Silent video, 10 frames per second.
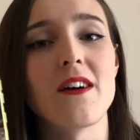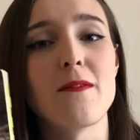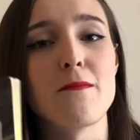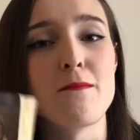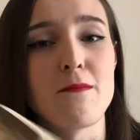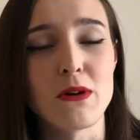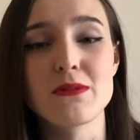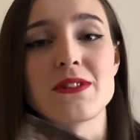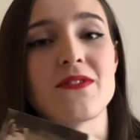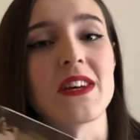
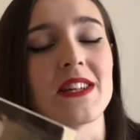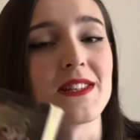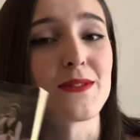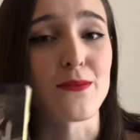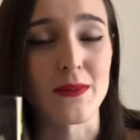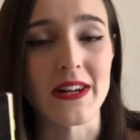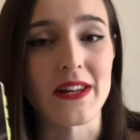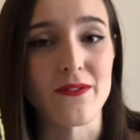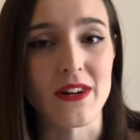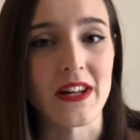most of it is
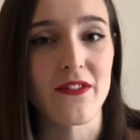really